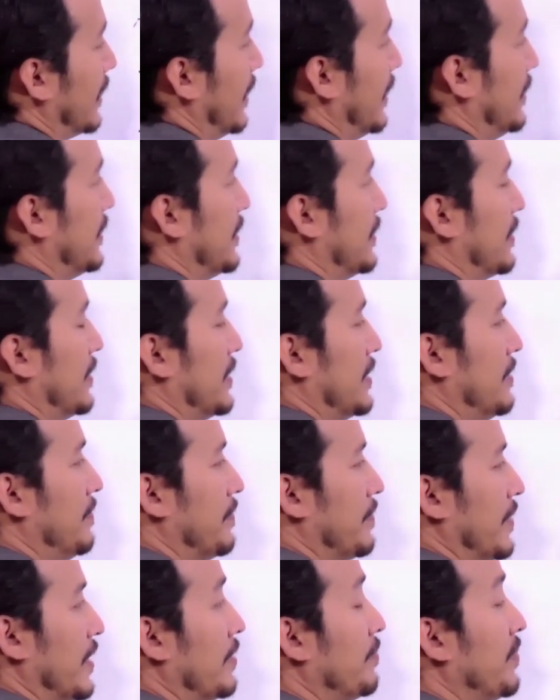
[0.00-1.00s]

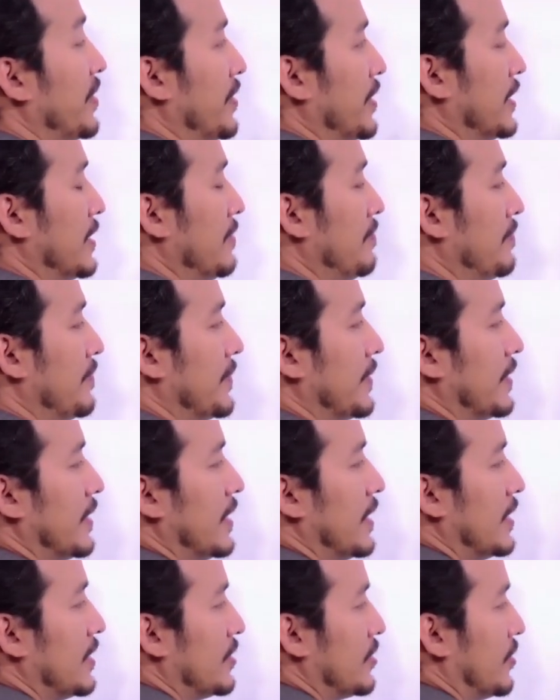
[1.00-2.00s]
imperative.
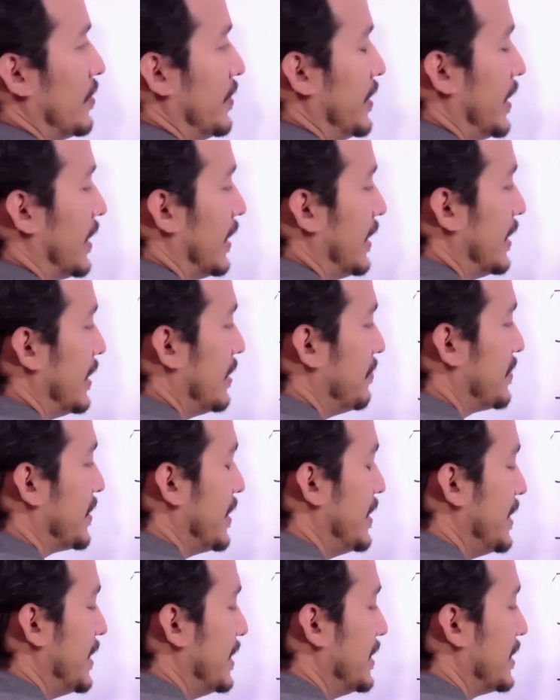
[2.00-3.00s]
So declarative
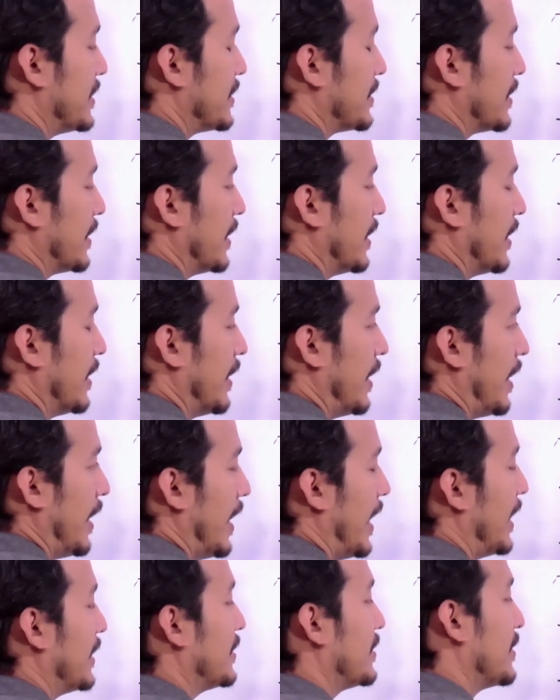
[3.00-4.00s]
sentence
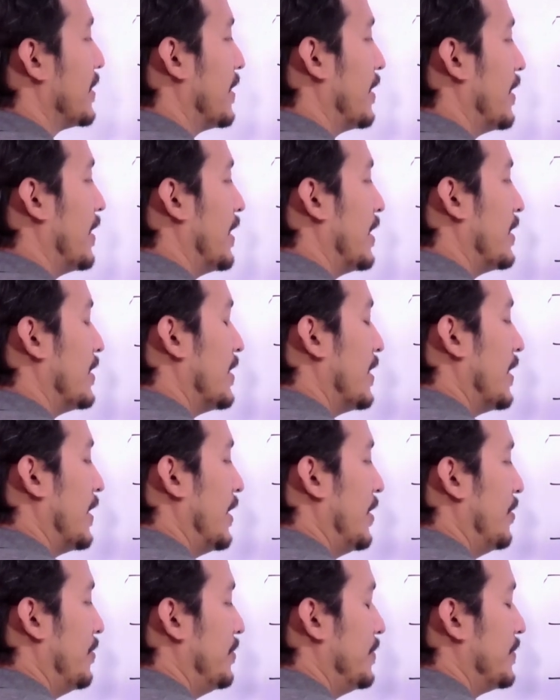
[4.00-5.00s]
has,
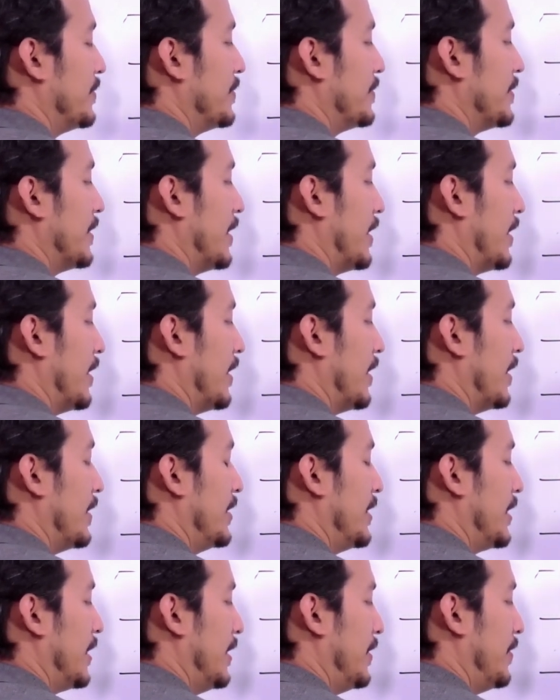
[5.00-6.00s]

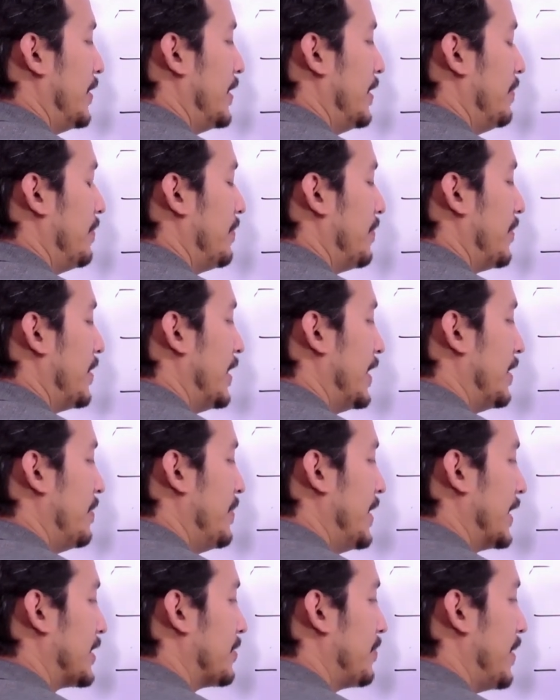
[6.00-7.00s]
declarative. Let me
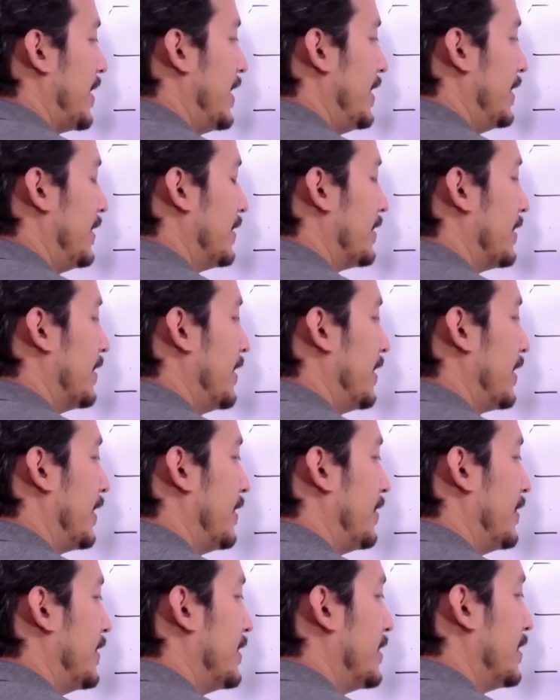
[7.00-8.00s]
explain.
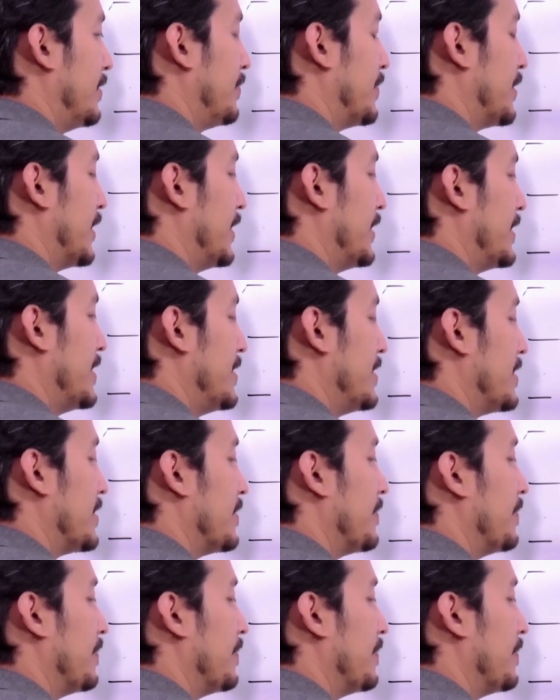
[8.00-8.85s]
Declarative sentence